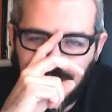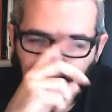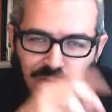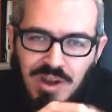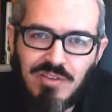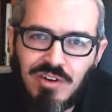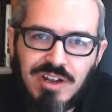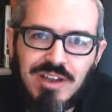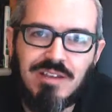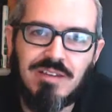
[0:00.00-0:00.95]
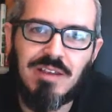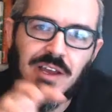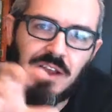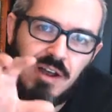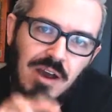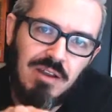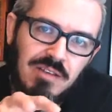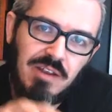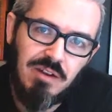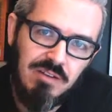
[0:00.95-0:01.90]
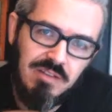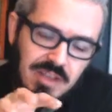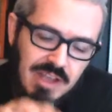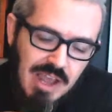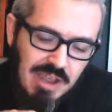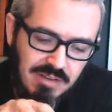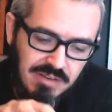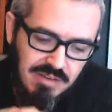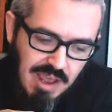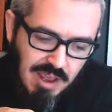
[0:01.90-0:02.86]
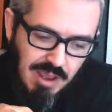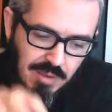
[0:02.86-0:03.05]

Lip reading: Whatever it is, God is here today to say,